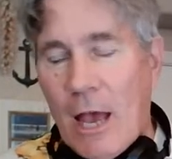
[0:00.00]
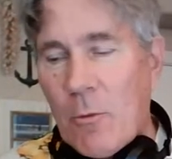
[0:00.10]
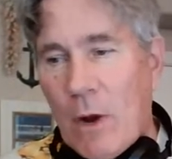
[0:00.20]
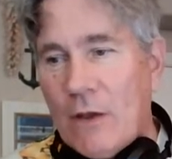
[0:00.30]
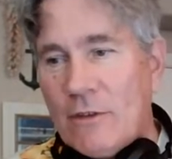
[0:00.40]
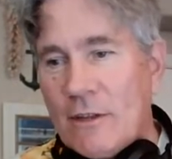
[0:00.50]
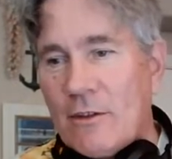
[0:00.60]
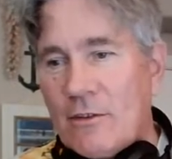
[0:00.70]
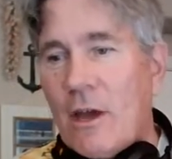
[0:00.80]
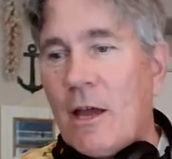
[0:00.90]
I'm wasting
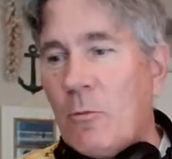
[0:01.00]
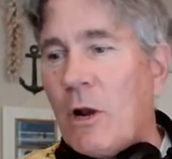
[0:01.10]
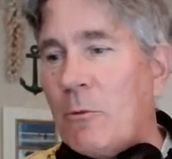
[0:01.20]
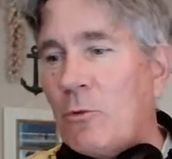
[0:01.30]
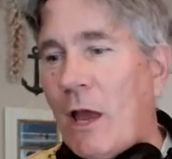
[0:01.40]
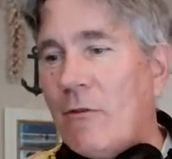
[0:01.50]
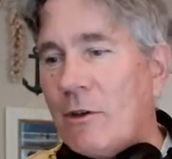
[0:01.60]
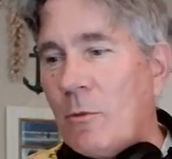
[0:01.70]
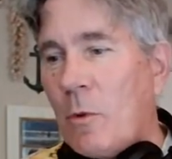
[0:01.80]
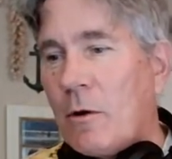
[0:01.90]
this time when I'm
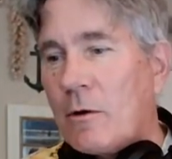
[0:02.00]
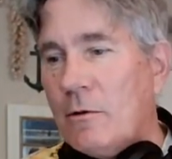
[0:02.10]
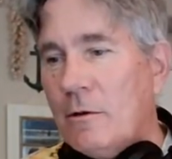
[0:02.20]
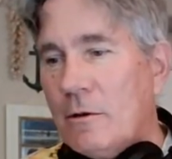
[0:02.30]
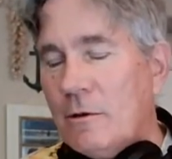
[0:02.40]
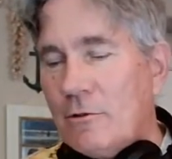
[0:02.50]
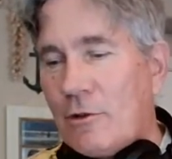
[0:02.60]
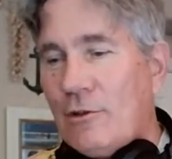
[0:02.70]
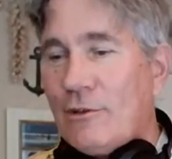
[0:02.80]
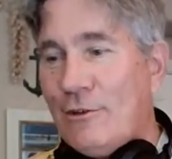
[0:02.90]
driving to work
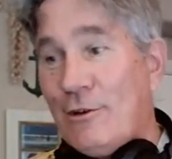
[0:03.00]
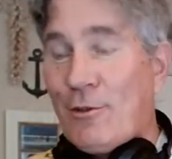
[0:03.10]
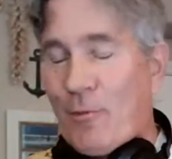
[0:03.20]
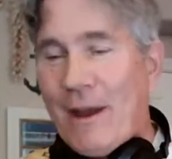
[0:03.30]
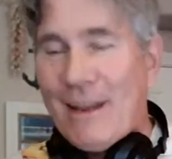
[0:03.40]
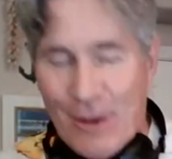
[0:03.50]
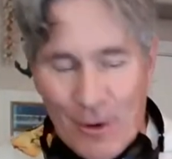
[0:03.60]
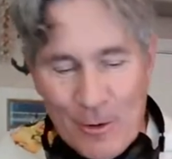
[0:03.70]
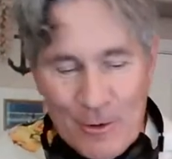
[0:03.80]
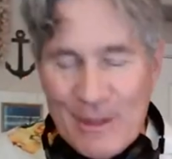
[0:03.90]
just listening to the
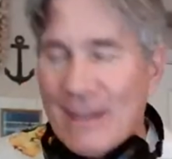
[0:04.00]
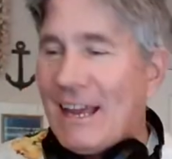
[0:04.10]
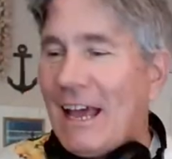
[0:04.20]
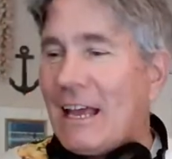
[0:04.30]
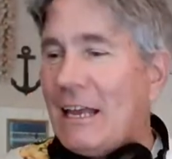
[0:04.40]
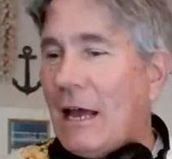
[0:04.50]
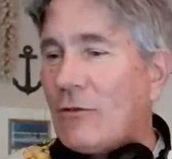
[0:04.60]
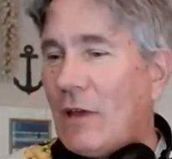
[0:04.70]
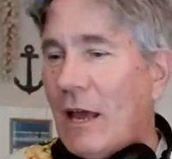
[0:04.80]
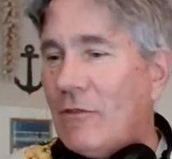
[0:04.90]
radio, and I can
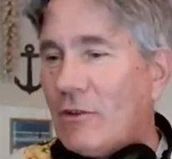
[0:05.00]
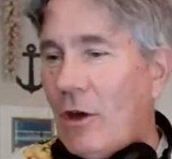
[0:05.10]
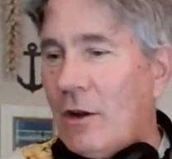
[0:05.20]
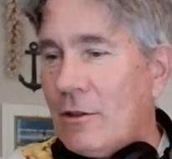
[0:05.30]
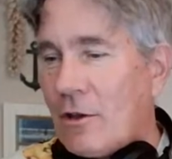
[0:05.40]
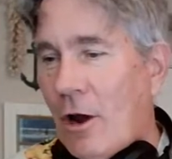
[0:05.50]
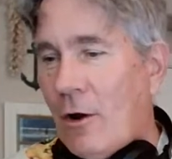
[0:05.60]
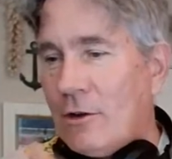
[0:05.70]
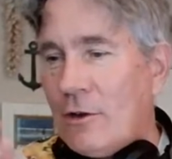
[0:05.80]
actually have this on in the car. It